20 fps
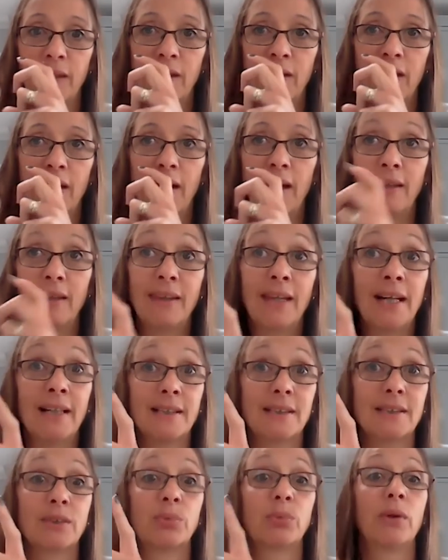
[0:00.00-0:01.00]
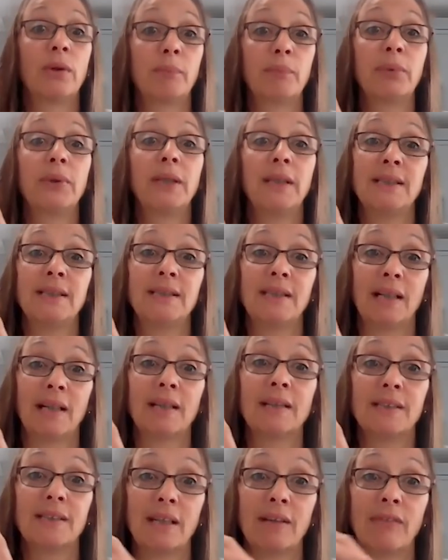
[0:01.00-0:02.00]
And that's what policing
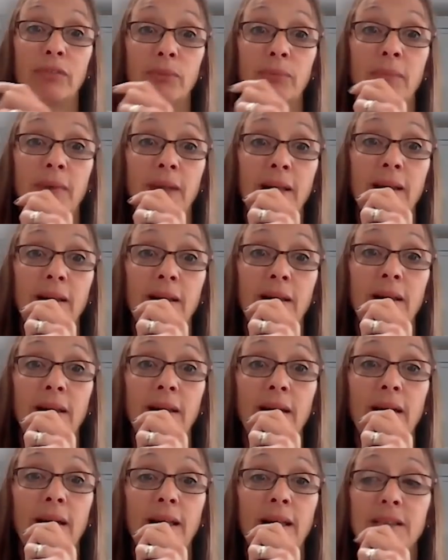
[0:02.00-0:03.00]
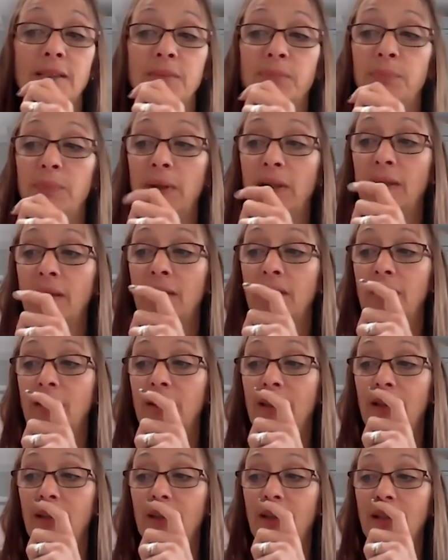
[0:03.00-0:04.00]
has given me.
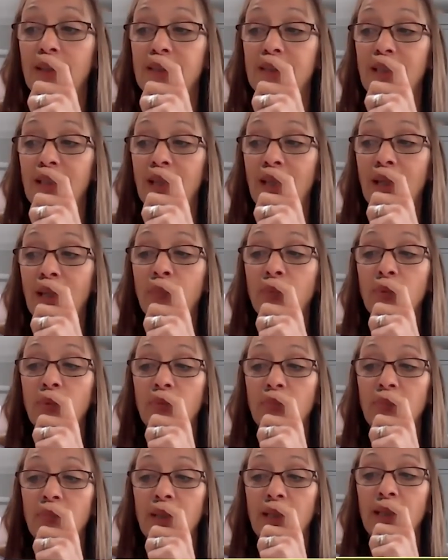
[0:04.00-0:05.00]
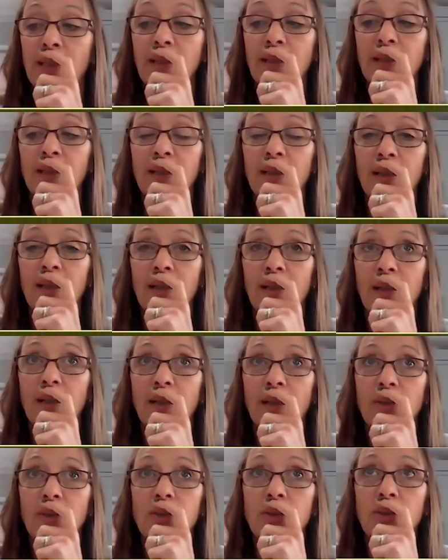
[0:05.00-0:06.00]
It's enabled me
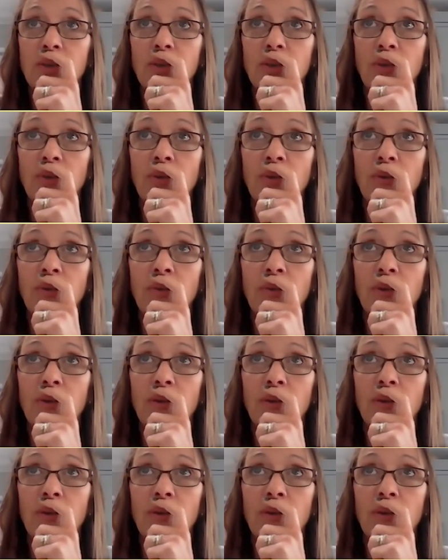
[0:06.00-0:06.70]
to